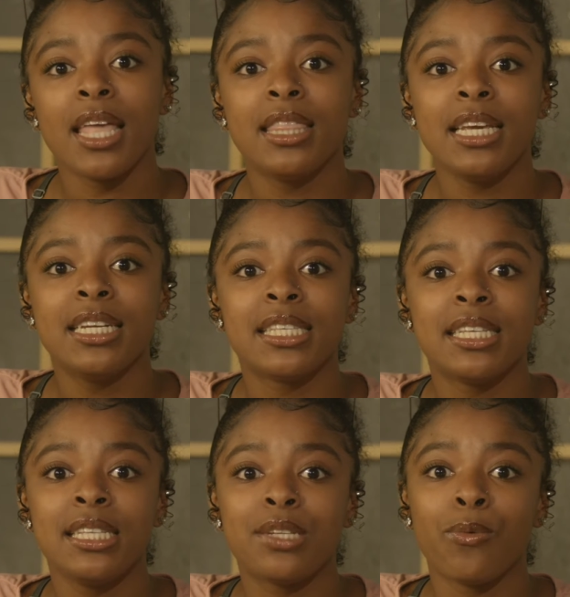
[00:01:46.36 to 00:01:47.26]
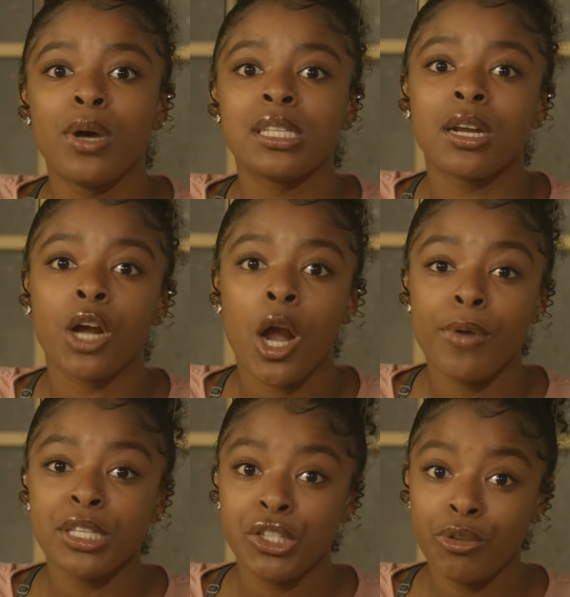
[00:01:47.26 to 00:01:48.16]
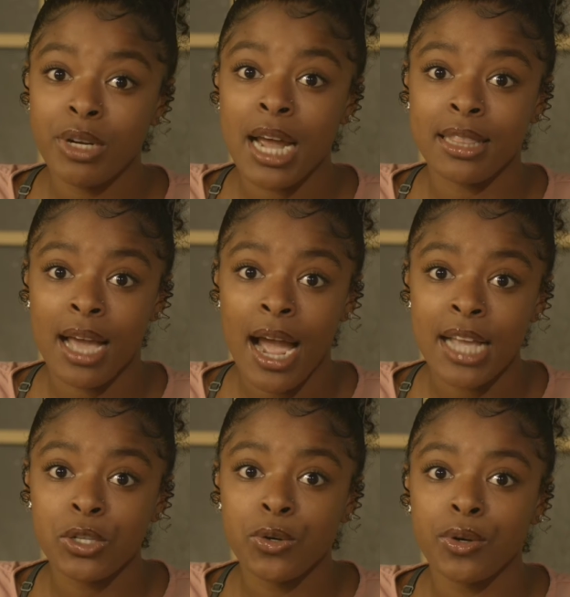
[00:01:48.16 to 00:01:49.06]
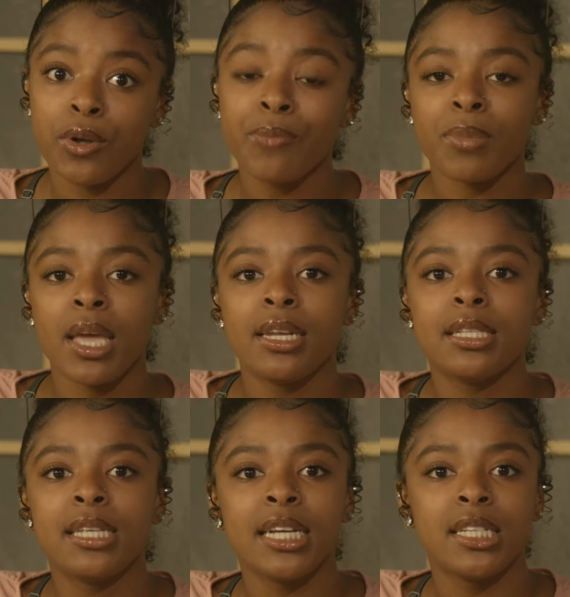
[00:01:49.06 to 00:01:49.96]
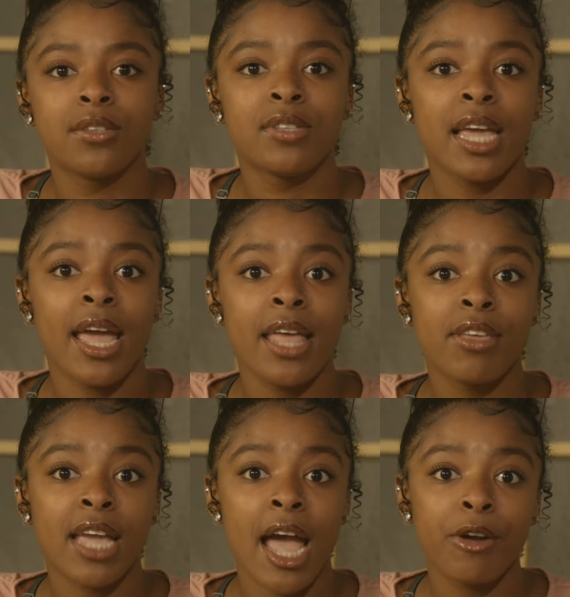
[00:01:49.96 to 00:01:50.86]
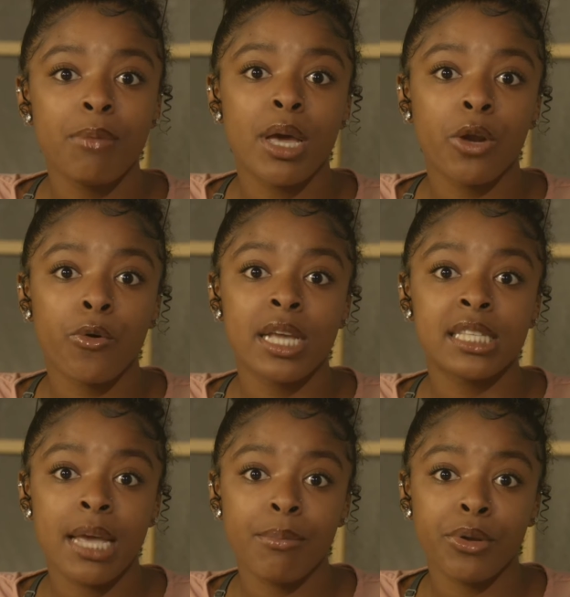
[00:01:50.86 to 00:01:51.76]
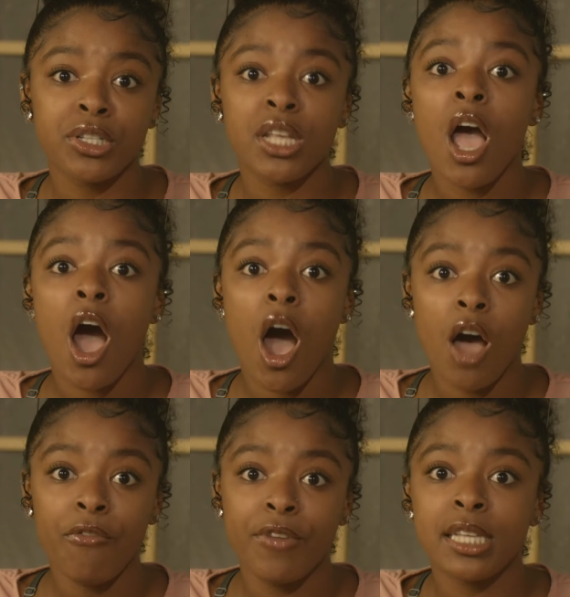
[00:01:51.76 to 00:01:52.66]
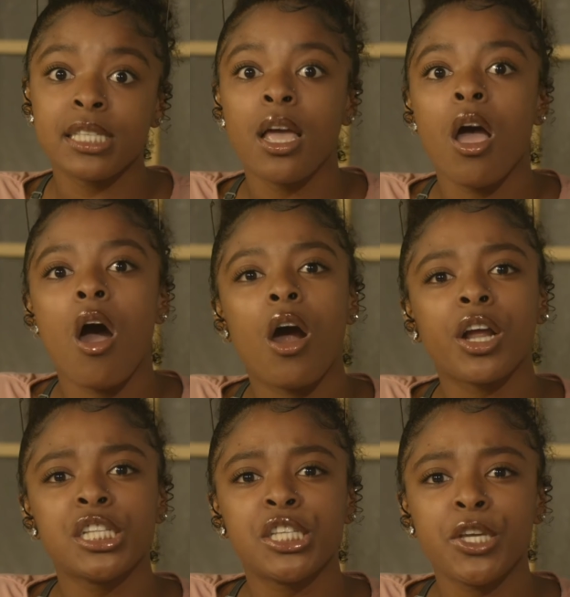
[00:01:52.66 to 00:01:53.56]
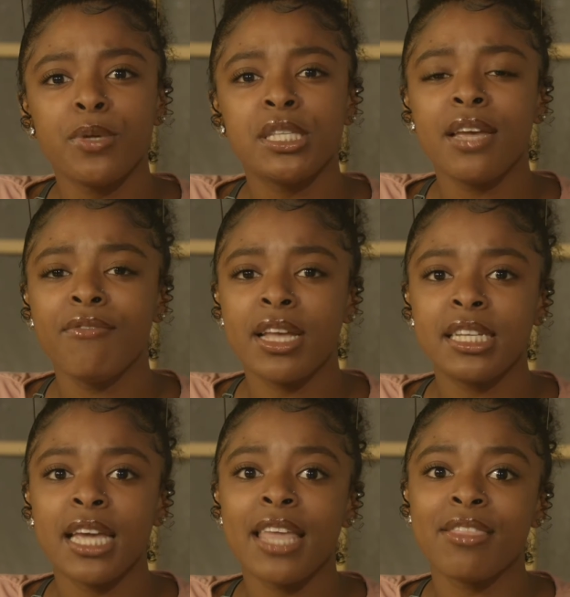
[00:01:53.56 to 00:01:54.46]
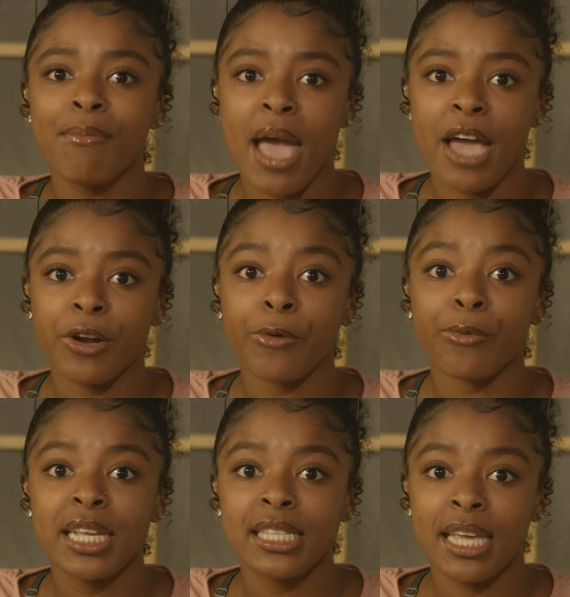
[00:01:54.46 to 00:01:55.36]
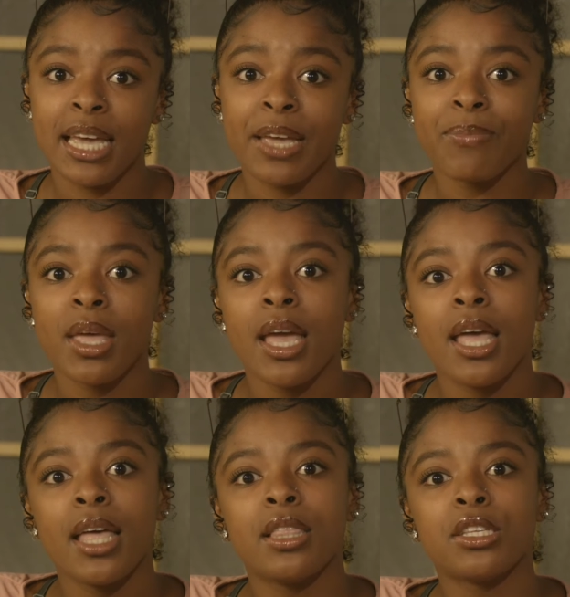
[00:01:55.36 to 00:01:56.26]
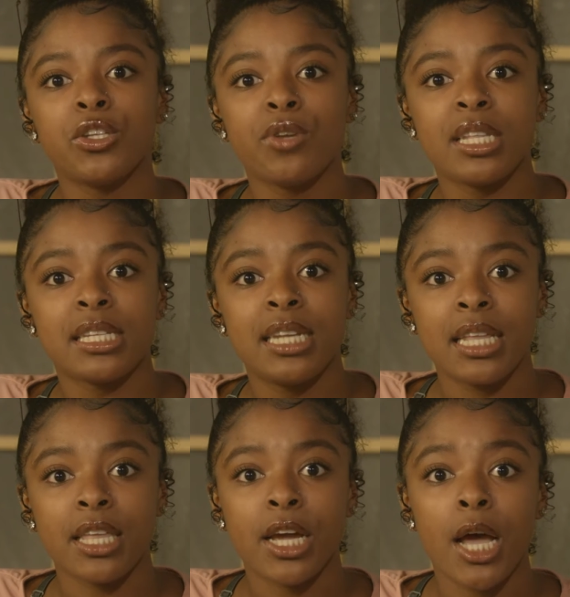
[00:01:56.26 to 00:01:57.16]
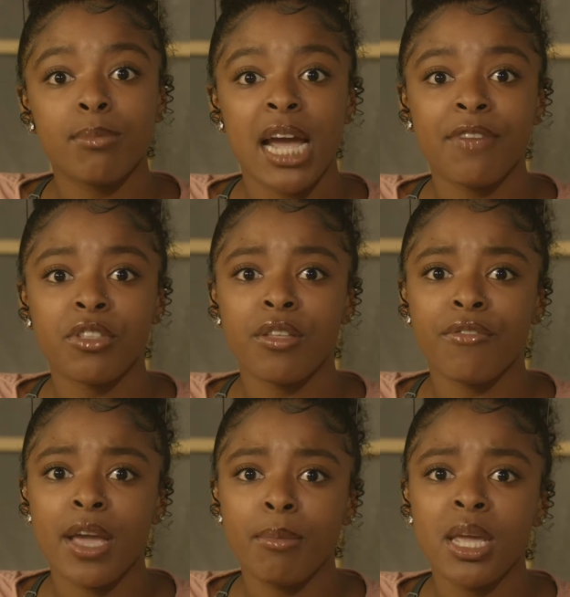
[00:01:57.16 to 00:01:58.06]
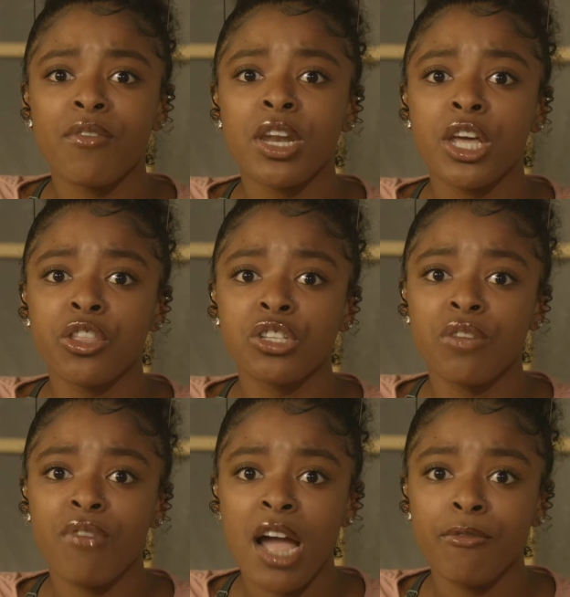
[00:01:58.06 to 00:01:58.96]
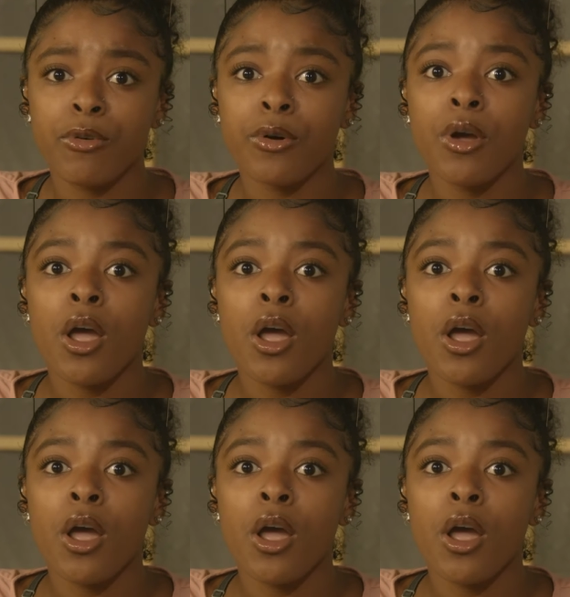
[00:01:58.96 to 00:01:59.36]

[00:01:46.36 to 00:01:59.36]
The deceased was a current student at the high school. Detectives and the county medical examiner's office are continuing to investigate the matter, Rick said. The student's death comes after the family of another survival,